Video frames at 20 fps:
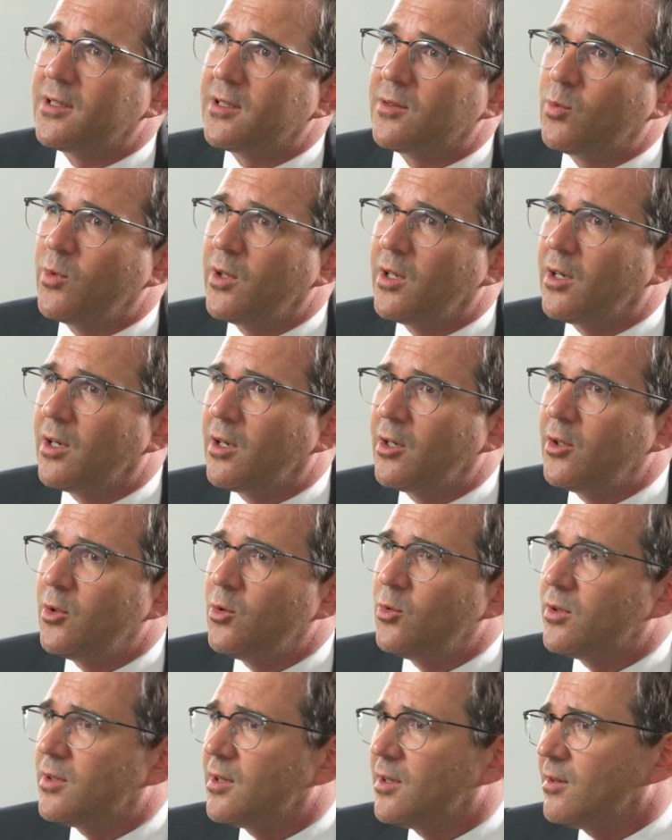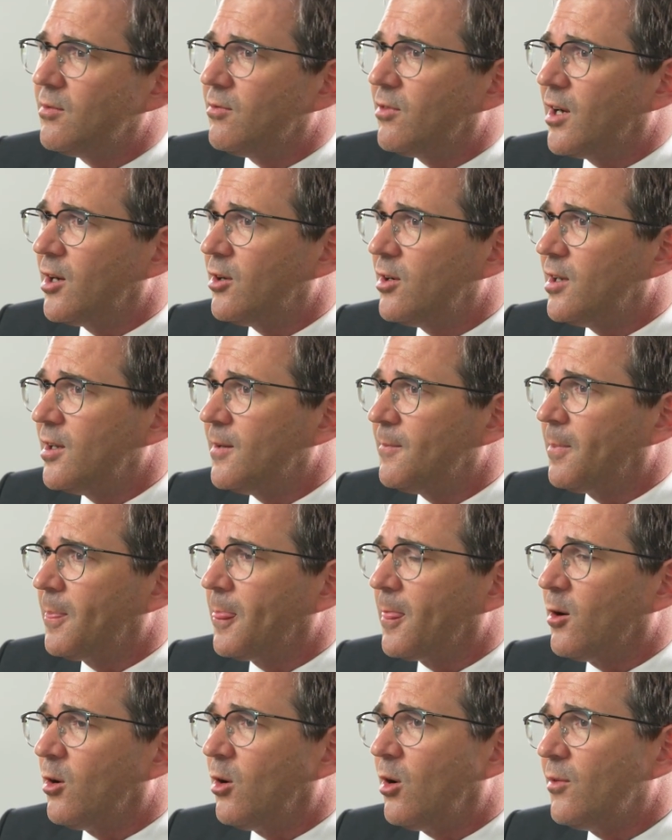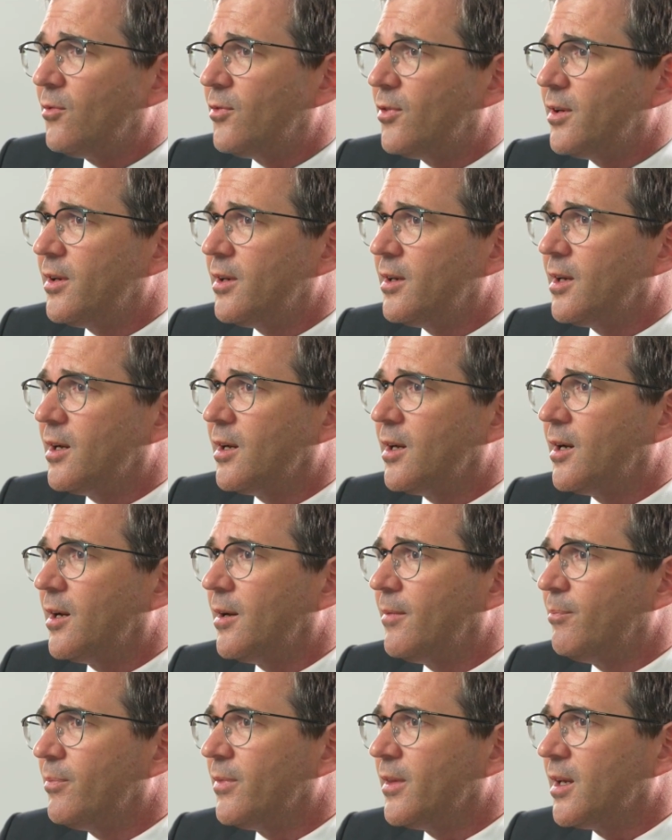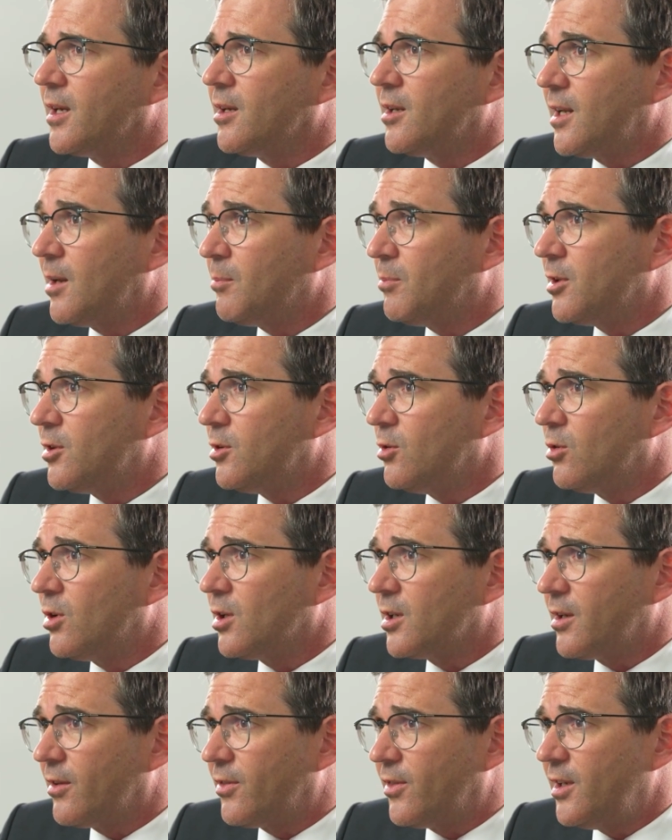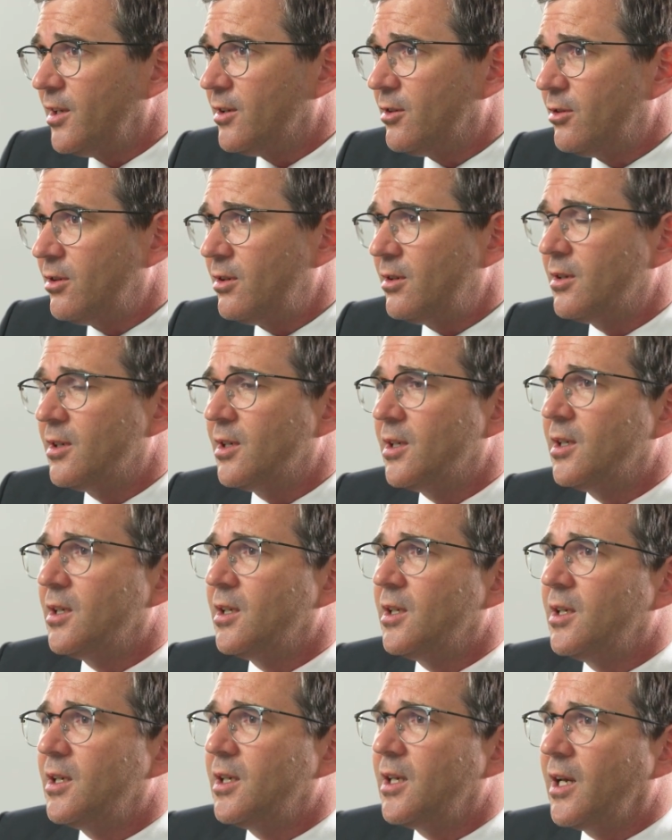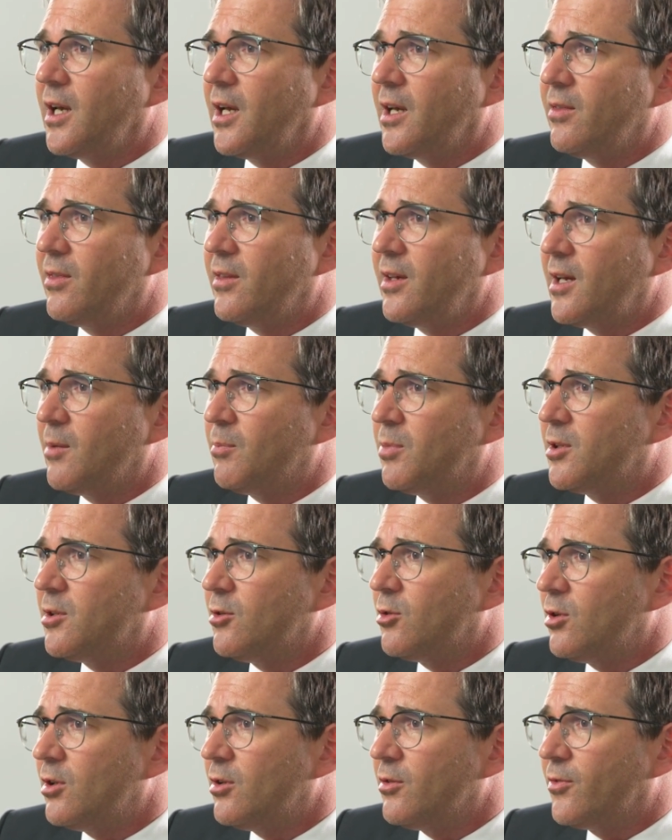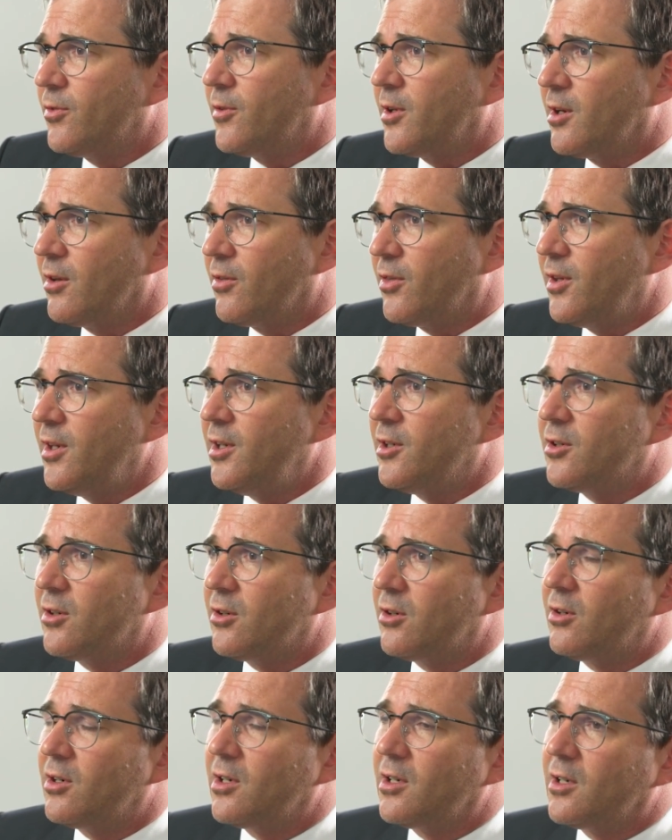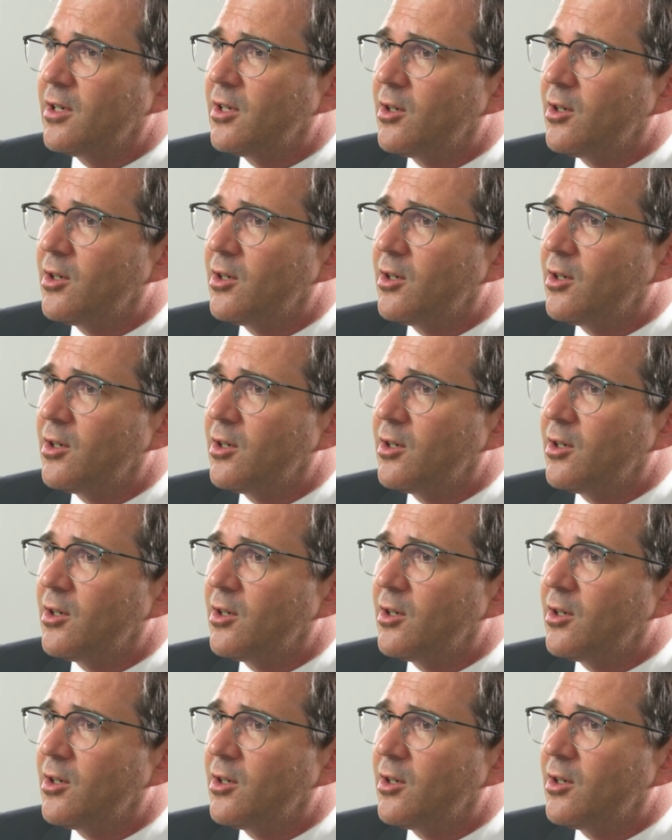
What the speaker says: is we are using very often an epidural catheter. And the epidural catheter